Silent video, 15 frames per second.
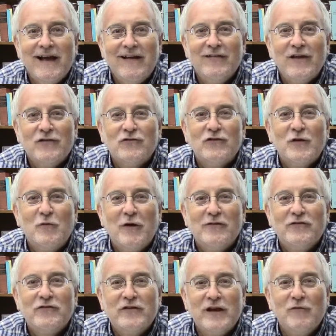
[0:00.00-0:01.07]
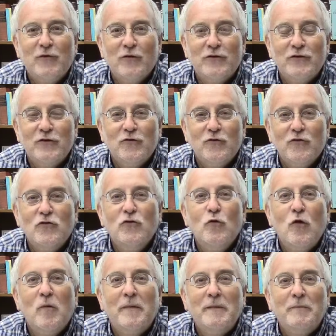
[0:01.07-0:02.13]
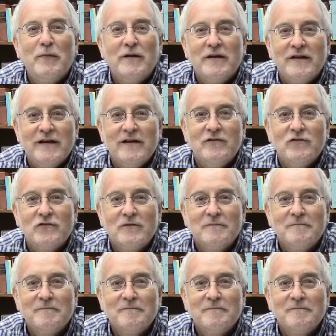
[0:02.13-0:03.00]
And let's see what Steve will do. You will be pleased.